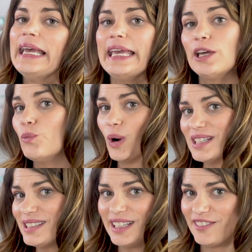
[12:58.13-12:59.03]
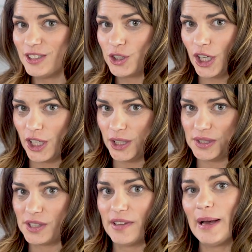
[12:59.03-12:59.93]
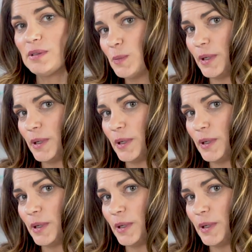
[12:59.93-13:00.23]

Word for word: it wasn't even turned. So that was